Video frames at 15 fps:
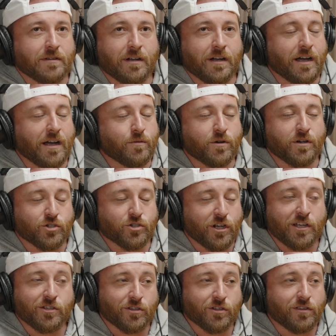I wouldn't have
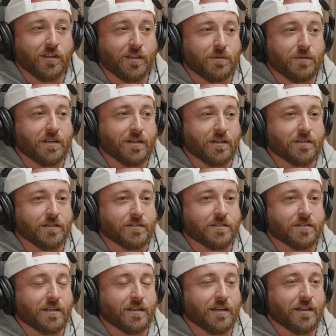changed a thing
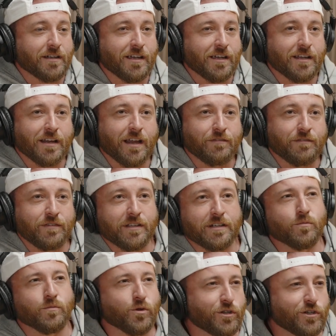because, again, I feel like
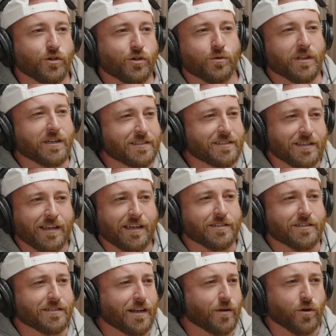I'm really good with like
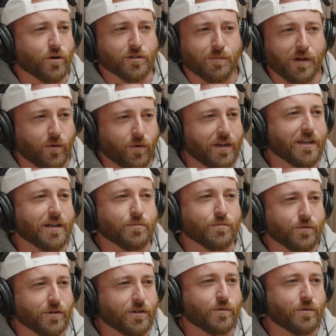sales and I worked my way up
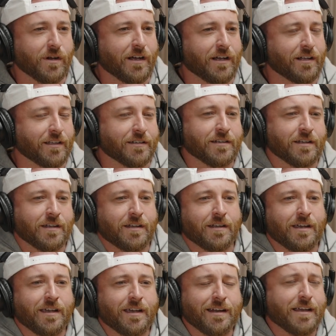really well and
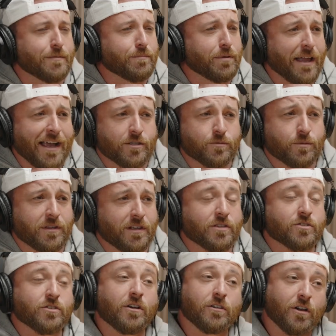I had a blast with it. I
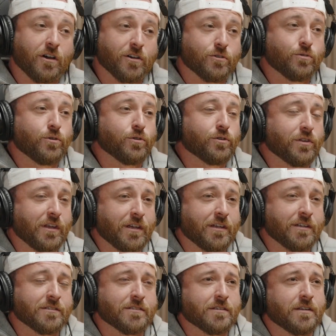saw a lot of cool
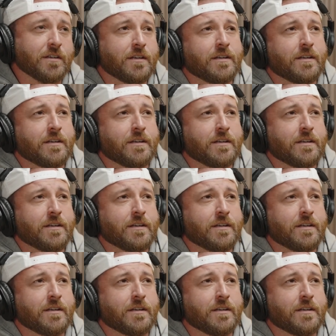things.